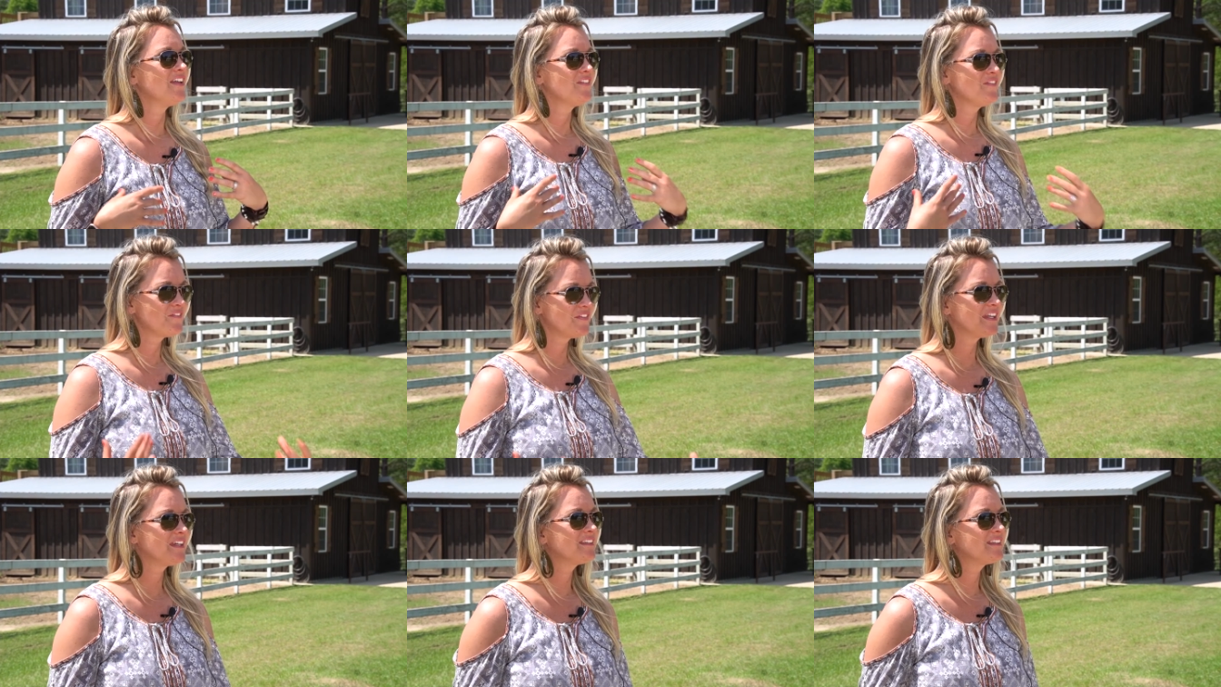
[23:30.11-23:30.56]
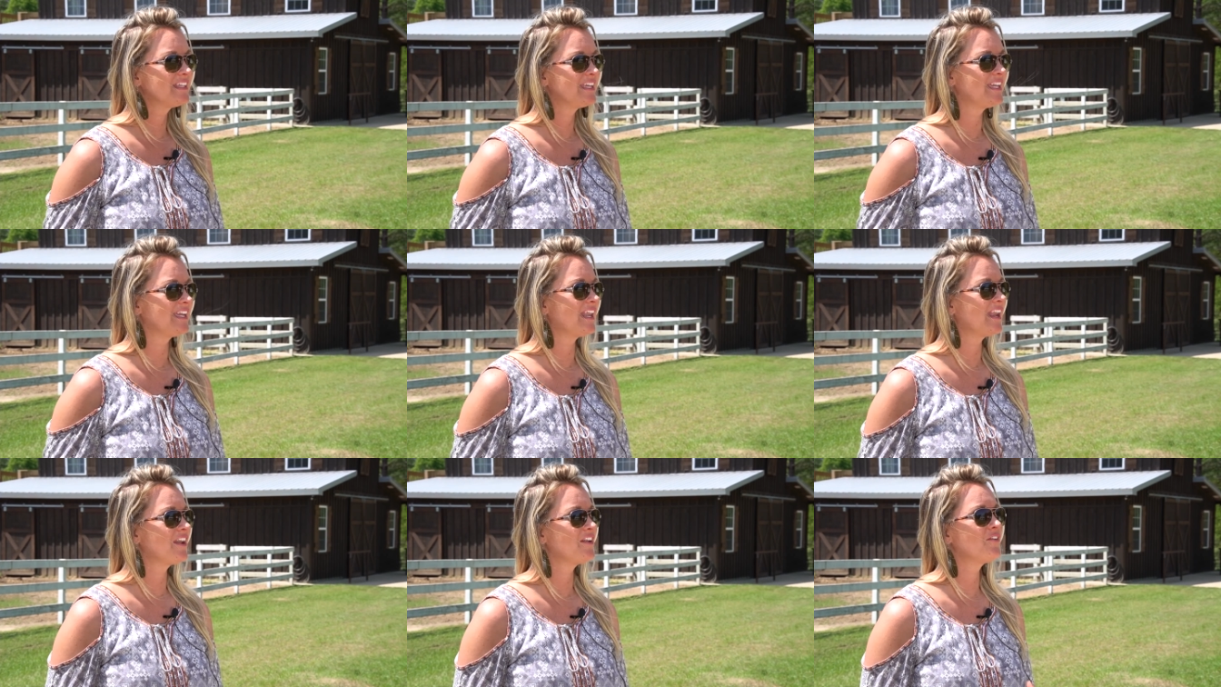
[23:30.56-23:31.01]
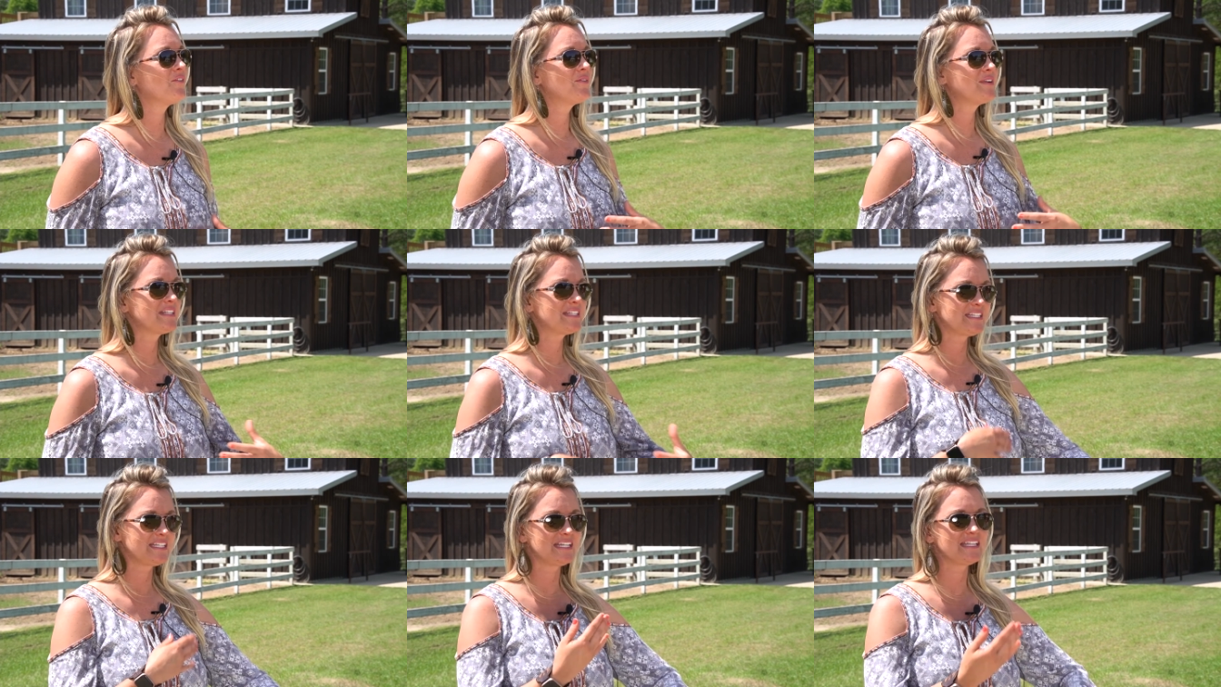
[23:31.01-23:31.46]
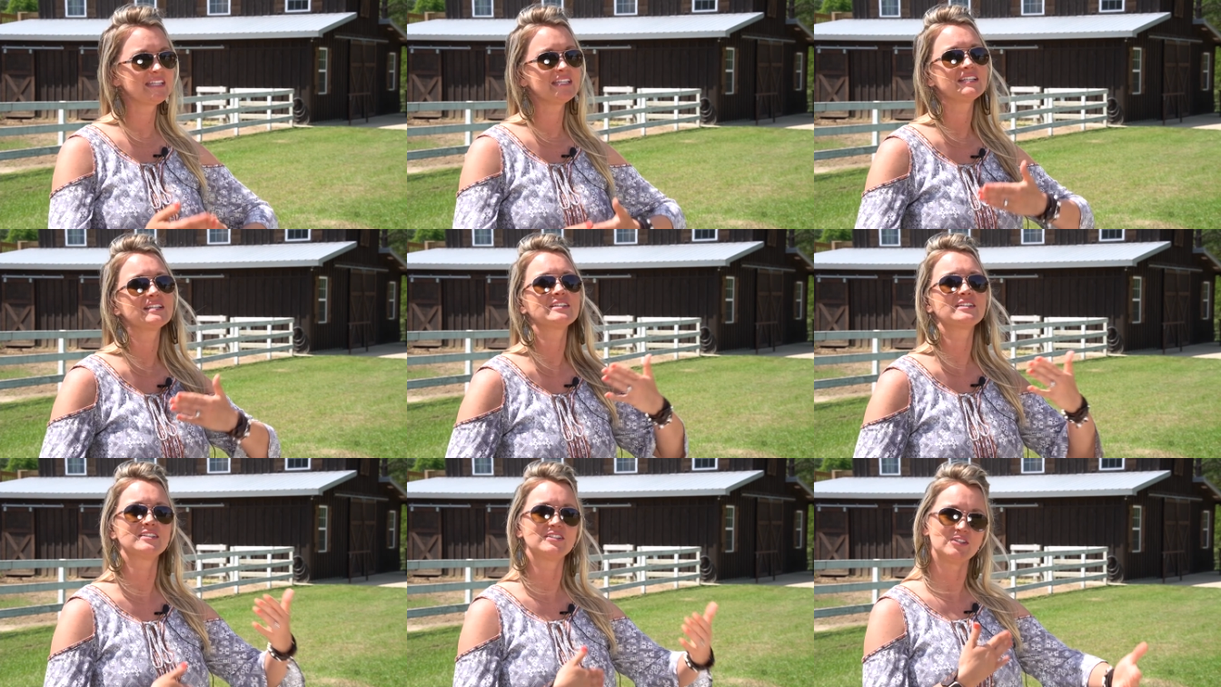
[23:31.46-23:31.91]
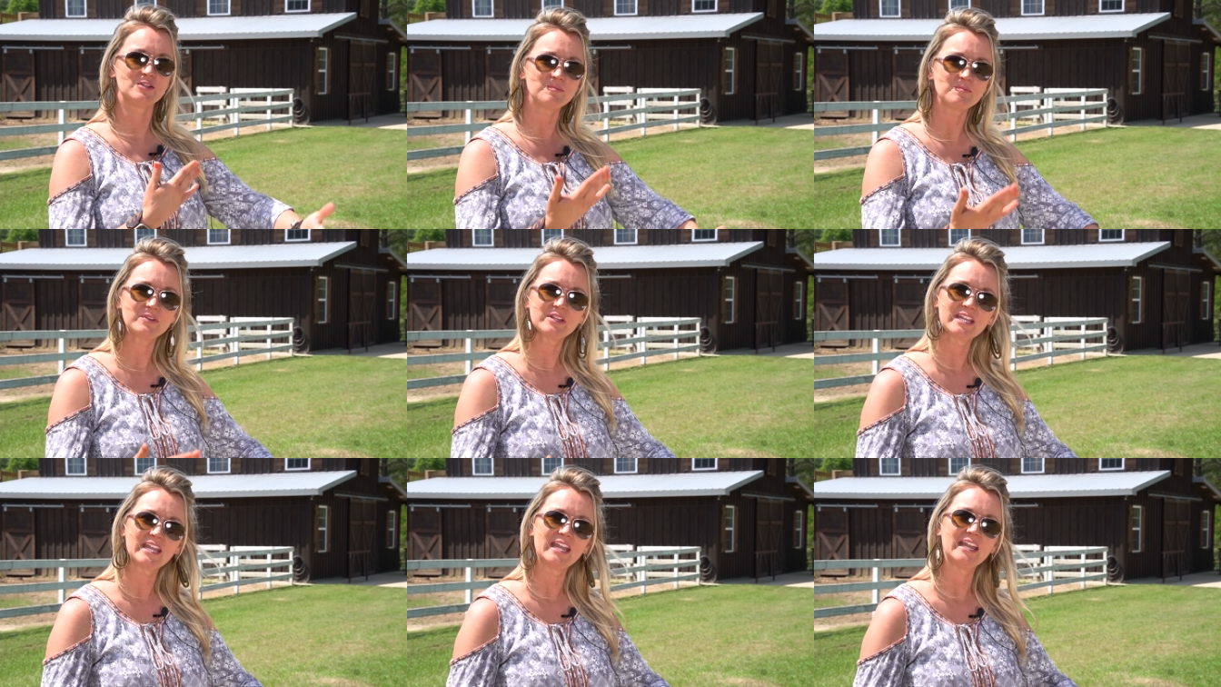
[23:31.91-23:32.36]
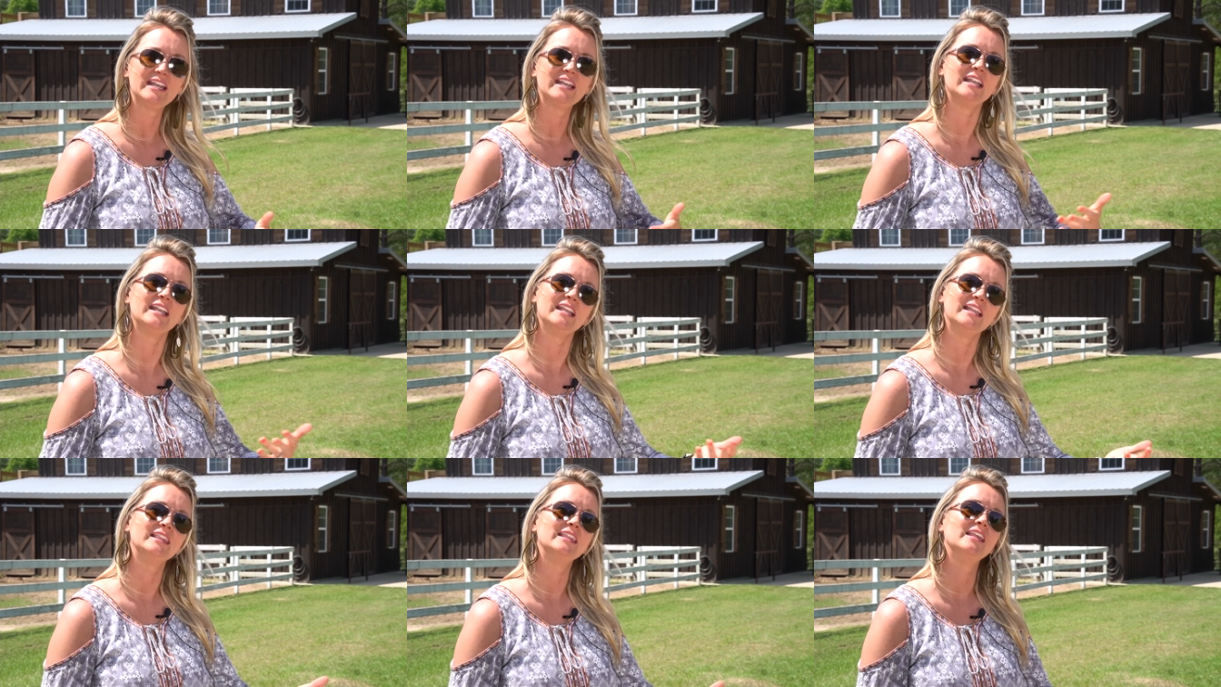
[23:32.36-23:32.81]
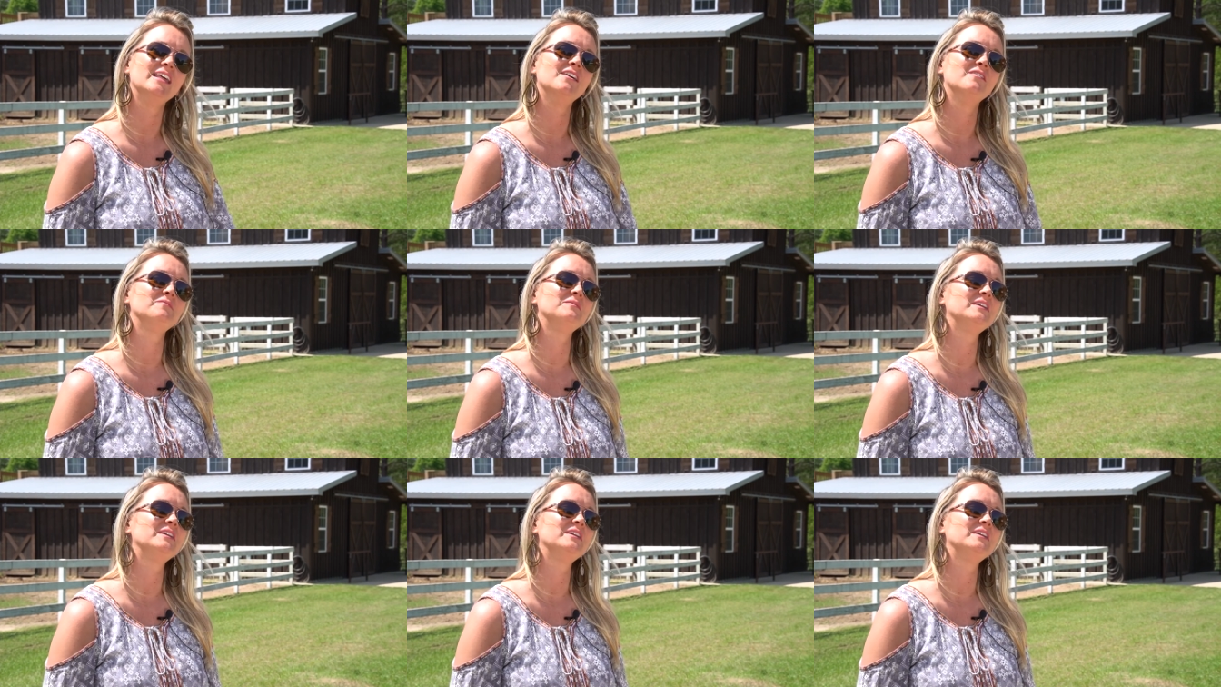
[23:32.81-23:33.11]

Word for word: feeling and I don't want to see this duplicated in them.